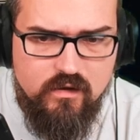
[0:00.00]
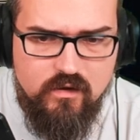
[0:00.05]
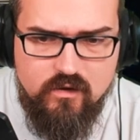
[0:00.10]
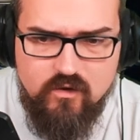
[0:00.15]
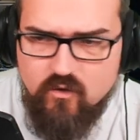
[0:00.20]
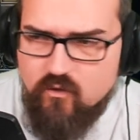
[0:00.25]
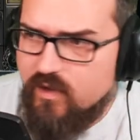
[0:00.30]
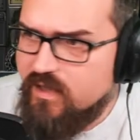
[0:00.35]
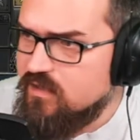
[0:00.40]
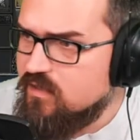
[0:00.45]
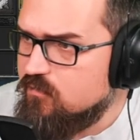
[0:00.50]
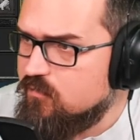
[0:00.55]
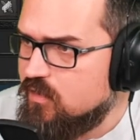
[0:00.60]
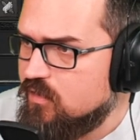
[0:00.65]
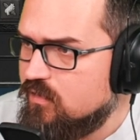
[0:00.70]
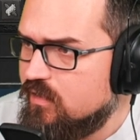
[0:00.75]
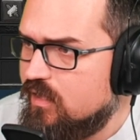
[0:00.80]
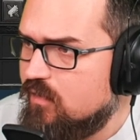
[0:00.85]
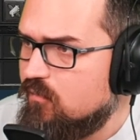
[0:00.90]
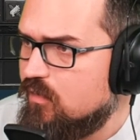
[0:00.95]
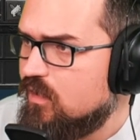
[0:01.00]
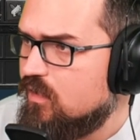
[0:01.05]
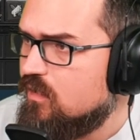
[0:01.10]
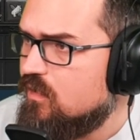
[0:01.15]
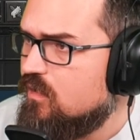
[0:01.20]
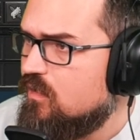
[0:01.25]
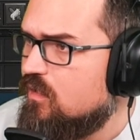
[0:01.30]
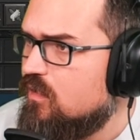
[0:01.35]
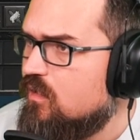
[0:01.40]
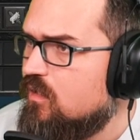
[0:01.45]
correcting me on that one.
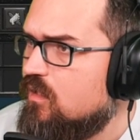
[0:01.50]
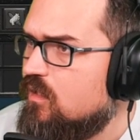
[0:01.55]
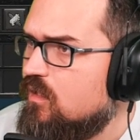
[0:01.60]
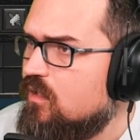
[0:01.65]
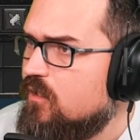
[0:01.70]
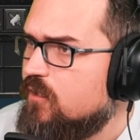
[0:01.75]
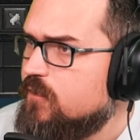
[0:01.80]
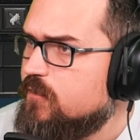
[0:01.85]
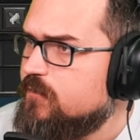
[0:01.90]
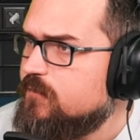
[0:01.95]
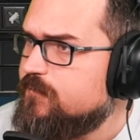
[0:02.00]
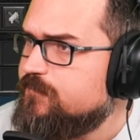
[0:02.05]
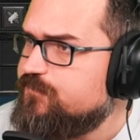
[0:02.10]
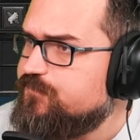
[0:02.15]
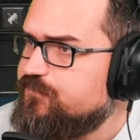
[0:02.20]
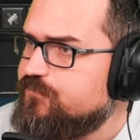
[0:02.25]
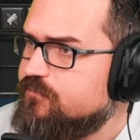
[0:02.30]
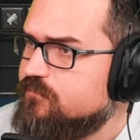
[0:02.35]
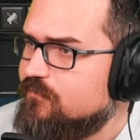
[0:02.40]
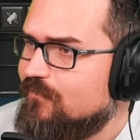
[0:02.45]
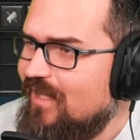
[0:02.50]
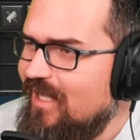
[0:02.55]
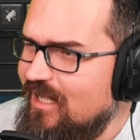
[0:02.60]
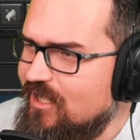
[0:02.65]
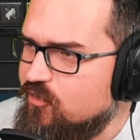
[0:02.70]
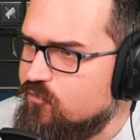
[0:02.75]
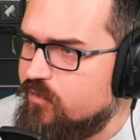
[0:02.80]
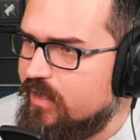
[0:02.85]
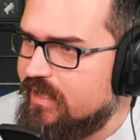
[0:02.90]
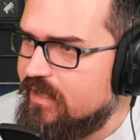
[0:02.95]
Hey,
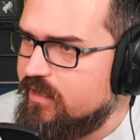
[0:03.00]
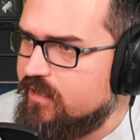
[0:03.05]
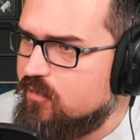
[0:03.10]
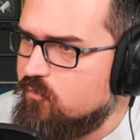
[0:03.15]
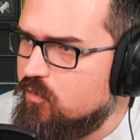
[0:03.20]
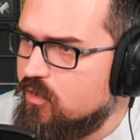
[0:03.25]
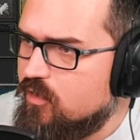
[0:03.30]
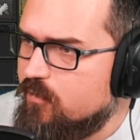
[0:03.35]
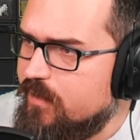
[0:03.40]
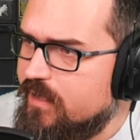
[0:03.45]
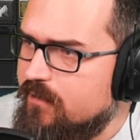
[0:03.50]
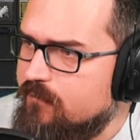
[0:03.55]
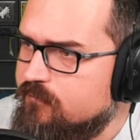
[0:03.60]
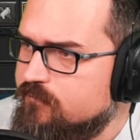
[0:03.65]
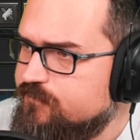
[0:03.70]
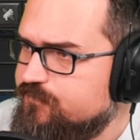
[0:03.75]
the Drag Lady, welcome in.